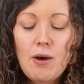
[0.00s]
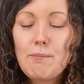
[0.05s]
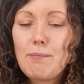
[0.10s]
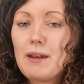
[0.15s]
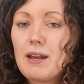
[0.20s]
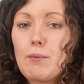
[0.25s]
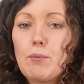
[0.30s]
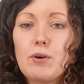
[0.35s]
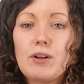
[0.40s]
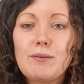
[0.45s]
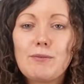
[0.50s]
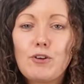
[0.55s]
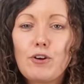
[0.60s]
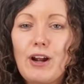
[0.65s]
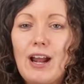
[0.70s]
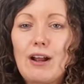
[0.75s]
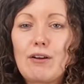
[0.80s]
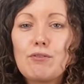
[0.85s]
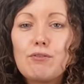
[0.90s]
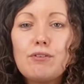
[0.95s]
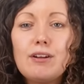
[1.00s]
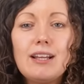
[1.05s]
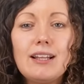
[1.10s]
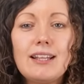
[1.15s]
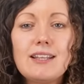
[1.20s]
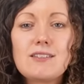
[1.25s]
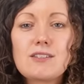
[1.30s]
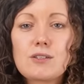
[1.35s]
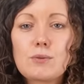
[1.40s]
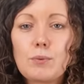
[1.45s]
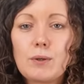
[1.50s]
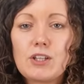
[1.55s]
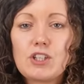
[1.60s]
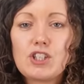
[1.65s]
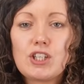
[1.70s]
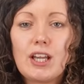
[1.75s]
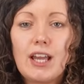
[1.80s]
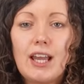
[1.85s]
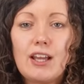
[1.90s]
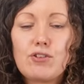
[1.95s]
But it would create a really
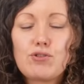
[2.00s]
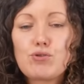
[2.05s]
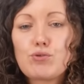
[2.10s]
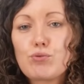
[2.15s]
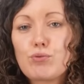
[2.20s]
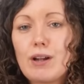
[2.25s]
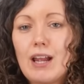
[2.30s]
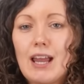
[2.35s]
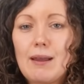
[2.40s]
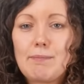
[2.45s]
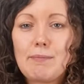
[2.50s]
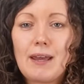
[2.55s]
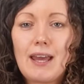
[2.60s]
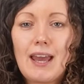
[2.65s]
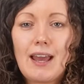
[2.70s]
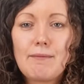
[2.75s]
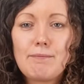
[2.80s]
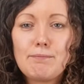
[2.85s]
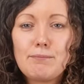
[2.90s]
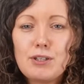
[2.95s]
swishy, drapey,